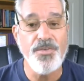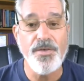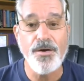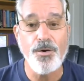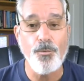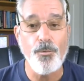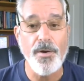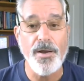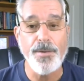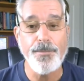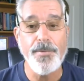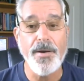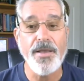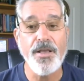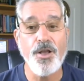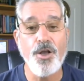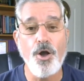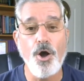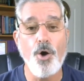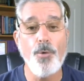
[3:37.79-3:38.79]
their way
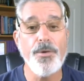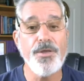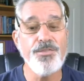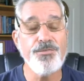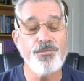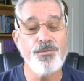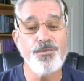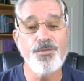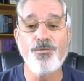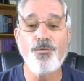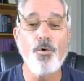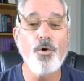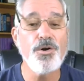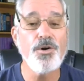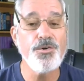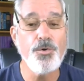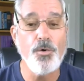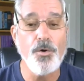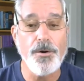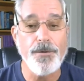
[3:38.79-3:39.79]
by going through the
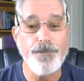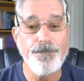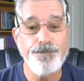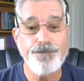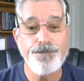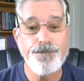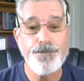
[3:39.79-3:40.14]
wrong door.